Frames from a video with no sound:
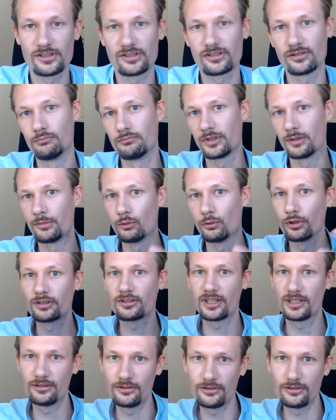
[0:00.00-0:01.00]
So,
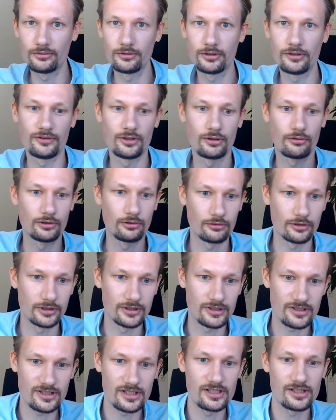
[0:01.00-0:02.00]
what can you do if you're an
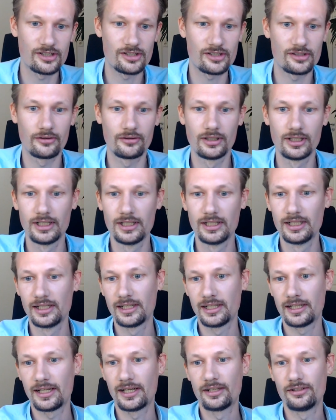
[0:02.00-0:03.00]
organization
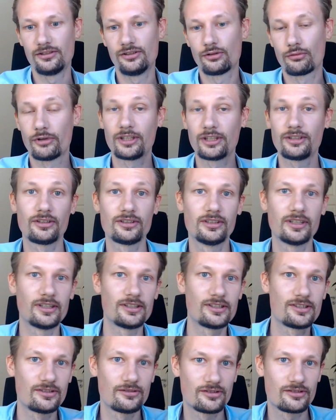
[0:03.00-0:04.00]
and you
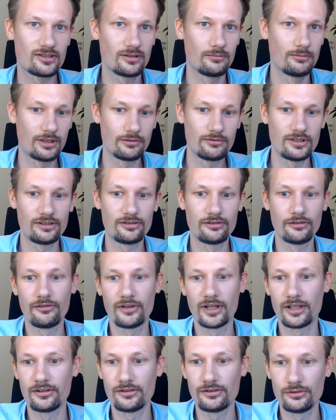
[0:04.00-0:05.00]
recognize you somehow need to
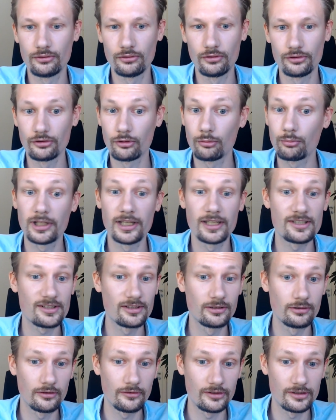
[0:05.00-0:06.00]
find your place
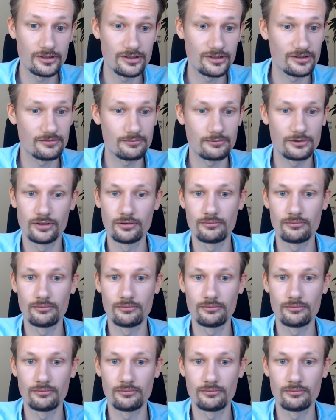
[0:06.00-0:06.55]
in all of this?